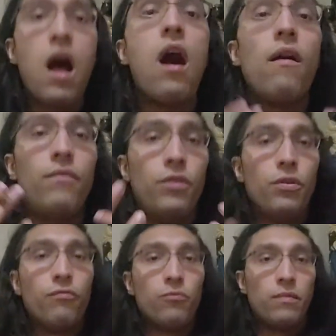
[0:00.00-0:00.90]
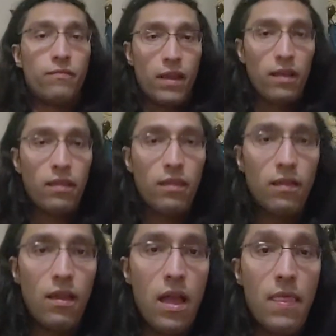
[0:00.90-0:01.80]
of the Yoruba faith,
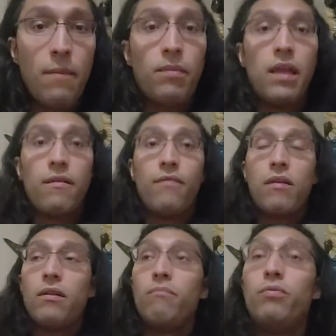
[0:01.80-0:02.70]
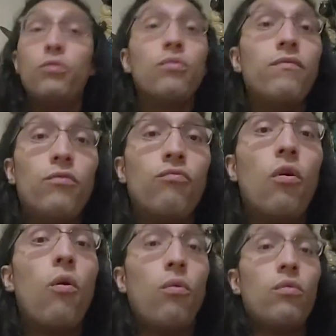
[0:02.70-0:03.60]
and they play a very beautiful
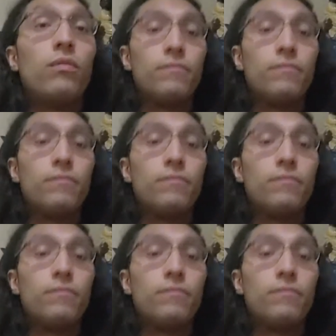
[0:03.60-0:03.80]
role.